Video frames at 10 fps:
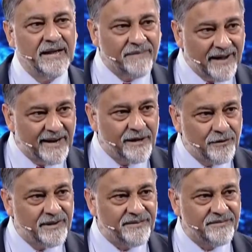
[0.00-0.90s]
If I can
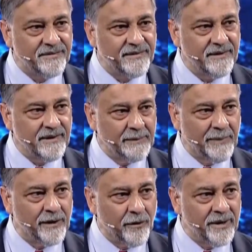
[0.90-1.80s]
do this in
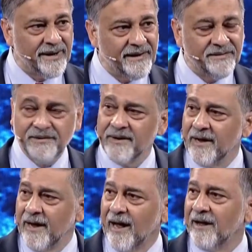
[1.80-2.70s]
my old age,
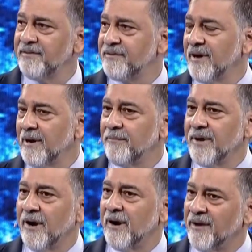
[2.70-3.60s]
as
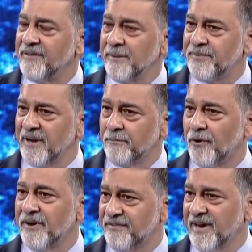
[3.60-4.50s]
Hardeep Singh
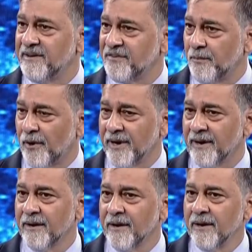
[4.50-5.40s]
Puri said this
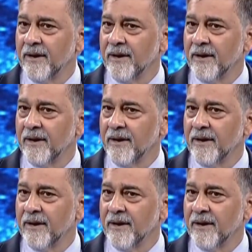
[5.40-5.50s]
morning,